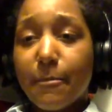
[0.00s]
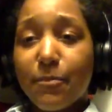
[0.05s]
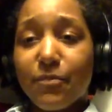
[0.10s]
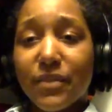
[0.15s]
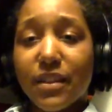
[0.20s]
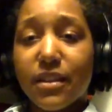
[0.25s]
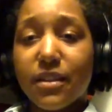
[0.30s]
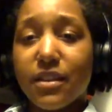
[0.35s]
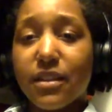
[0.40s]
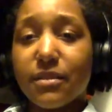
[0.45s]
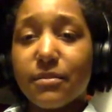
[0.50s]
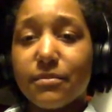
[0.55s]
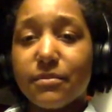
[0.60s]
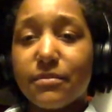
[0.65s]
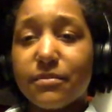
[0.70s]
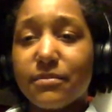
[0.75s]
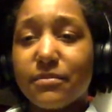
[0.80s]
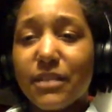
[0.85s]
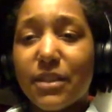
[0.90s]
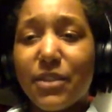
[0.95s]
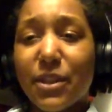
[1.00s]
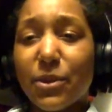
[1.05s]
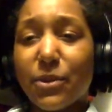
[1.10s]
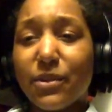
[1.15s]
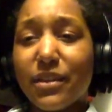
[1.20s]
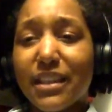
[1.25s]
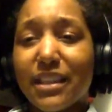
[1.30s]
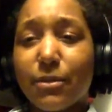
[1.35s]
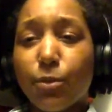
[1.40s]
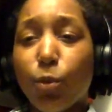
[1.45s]
If they don't
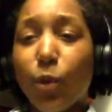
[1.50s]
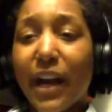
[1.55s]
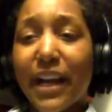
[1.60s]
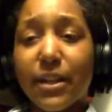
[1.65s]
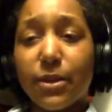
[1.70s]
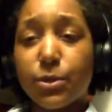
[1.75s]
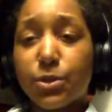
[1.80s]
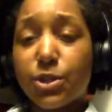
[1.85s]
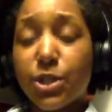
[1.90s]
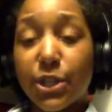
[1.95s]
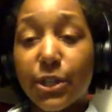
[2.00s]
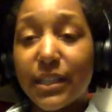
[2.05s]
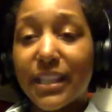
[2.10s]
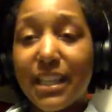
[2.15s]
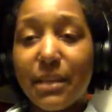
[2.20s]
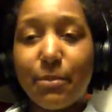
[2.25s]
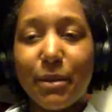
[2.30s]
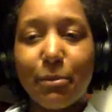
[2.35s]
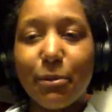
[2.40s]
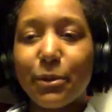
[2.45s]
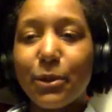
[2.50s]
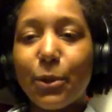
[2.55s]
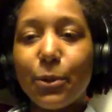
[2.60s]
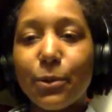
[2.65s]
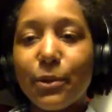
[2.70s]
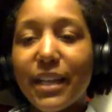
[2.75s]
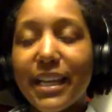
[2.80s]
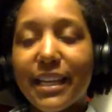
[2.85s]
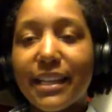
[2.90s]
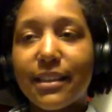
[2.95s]
like wild turkey, people don't
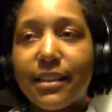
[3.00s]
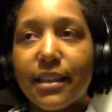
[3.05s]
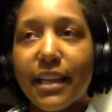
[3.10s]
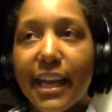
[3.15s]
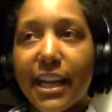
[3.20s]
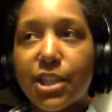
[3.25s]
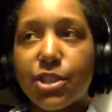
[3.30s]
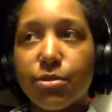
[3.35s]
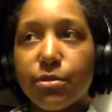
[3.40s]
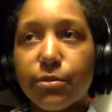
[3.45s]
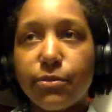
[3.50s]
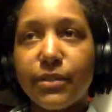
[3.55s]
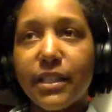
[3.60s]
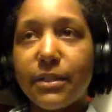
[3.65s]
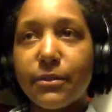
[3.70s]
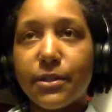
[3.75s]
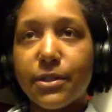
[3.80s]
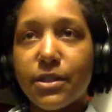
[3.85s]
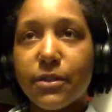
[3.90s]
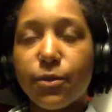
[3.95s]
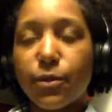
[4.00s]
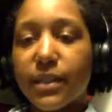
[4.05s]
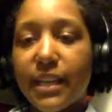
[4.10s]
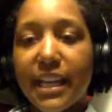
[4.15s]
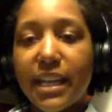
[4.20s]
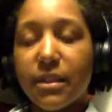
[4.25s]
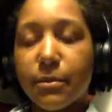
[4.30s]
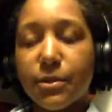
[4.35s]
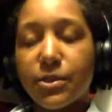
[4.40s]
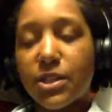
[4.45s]
like the actual flavors of what
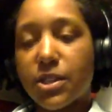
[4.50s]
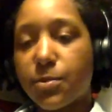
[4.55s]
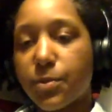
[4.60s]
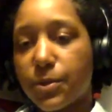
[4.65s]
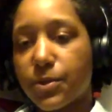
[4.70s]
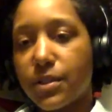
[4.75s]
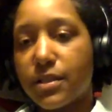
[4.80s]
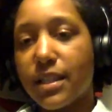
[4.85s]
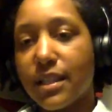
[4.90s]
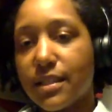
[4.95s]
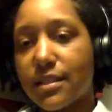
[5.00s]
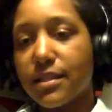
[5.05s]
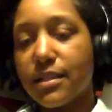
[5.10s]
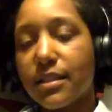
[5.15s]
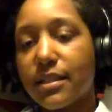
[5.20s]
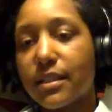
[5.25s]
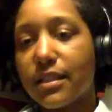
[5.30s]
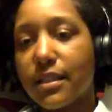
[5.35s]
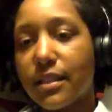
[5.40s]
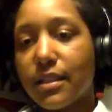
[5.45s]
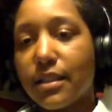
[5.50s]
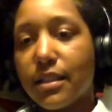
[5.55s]
animals are supposed to taste like.